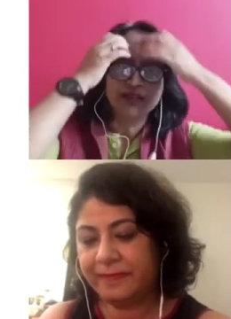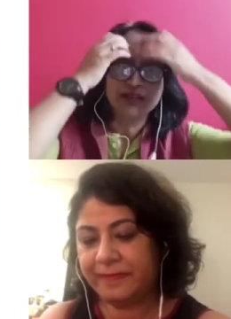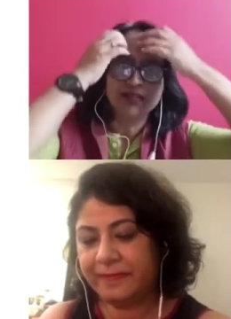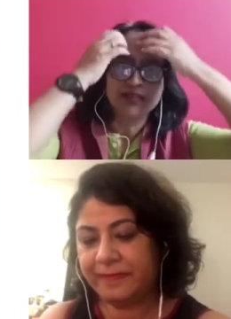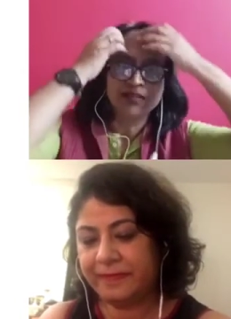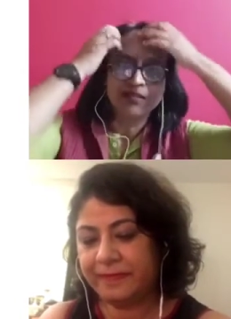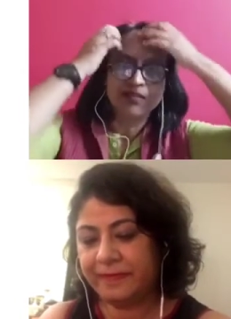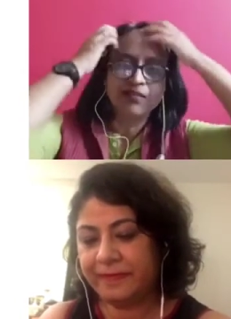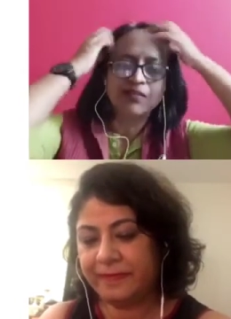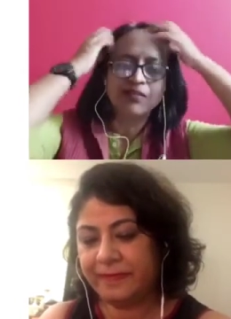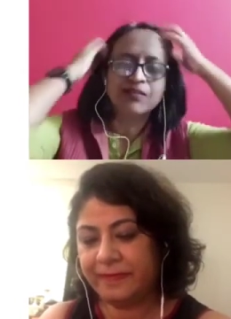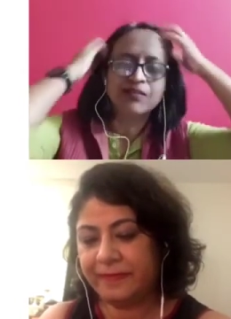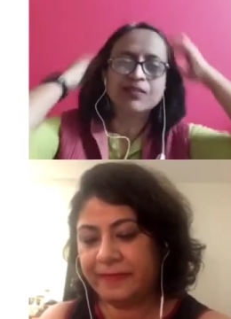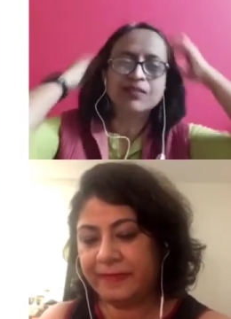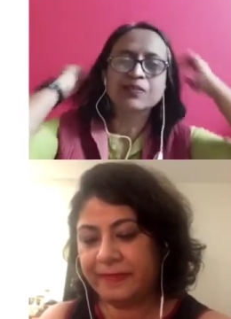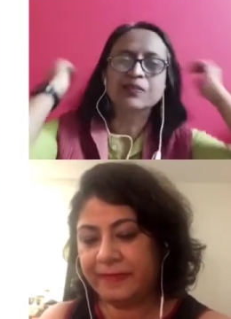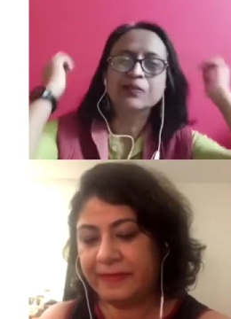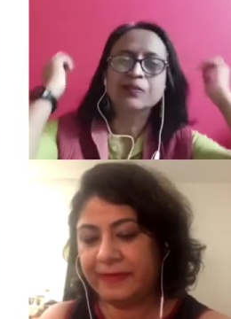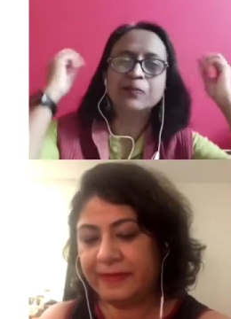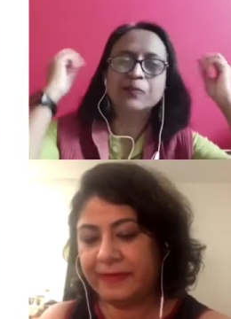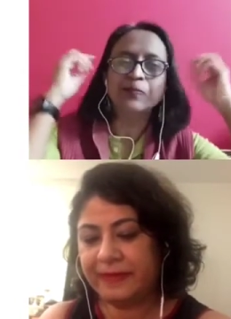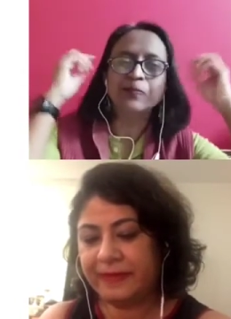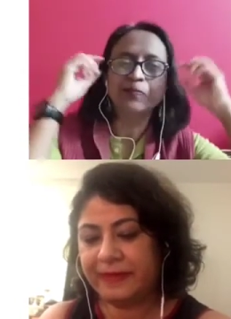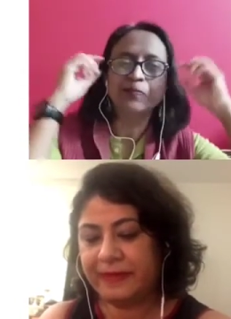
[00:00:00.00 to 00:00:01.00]

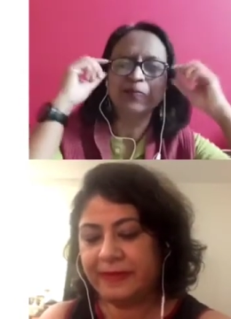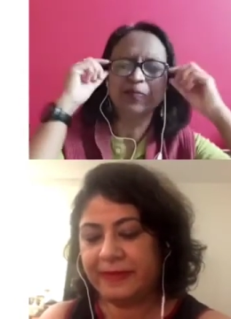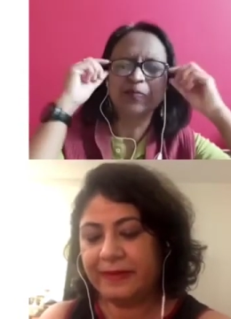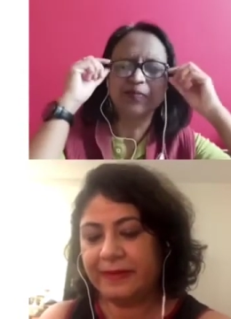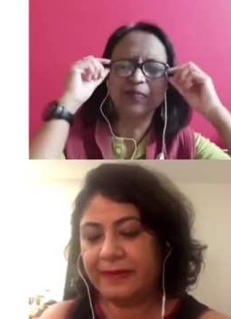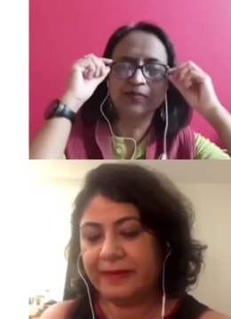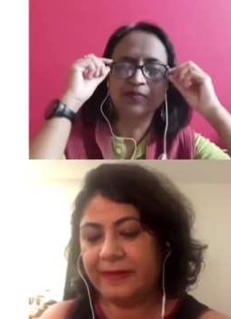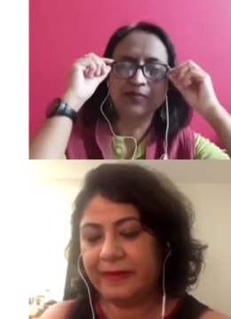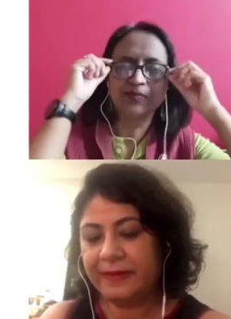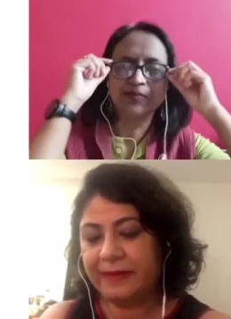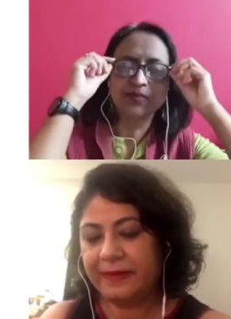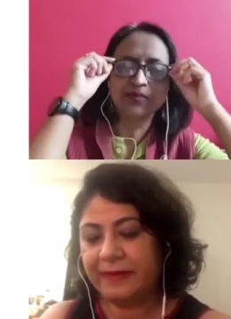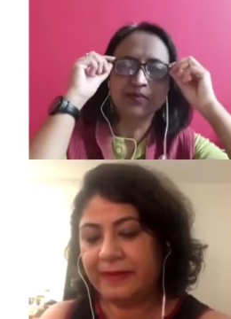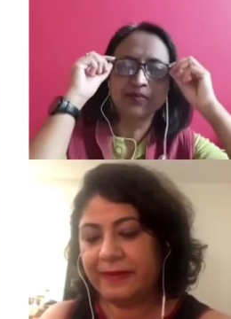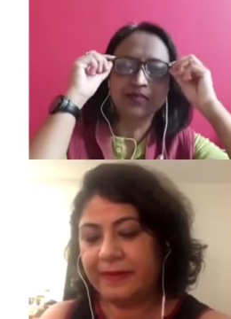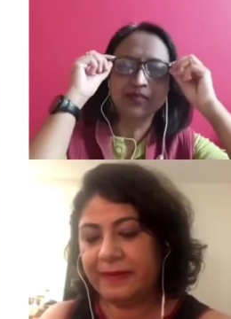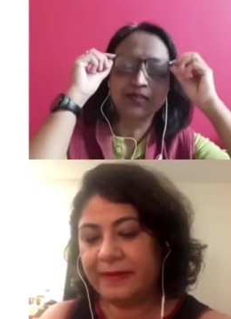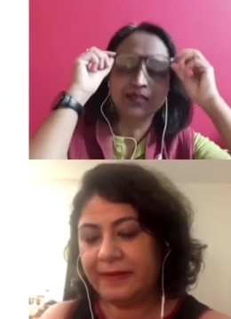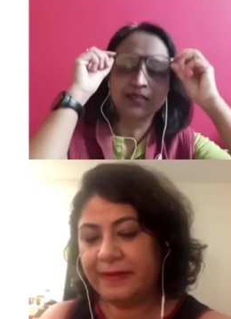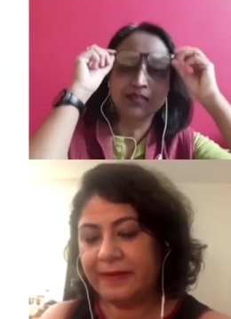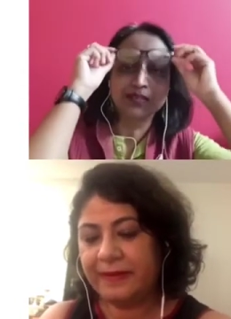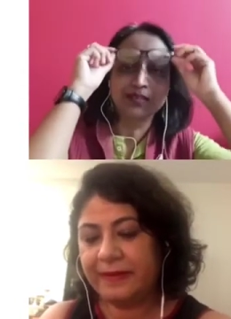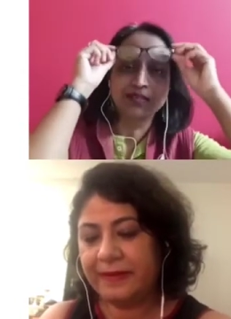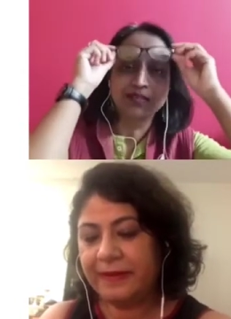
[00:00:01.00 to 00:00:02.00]

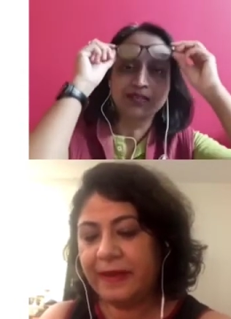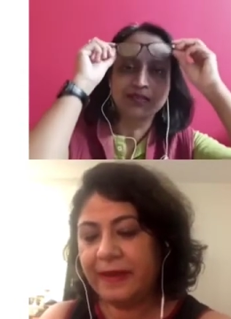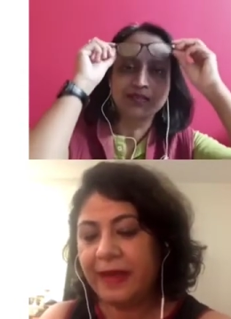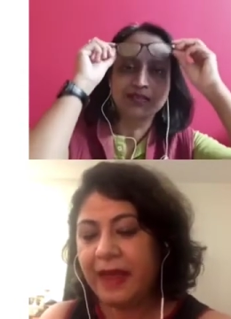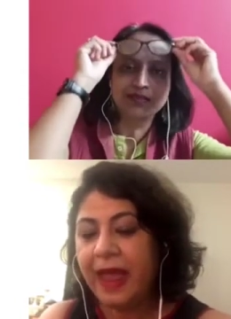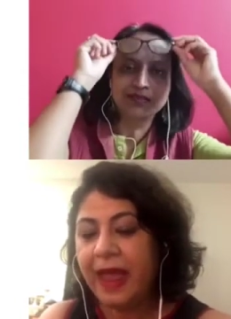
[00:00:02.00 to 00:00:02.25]
[no speech]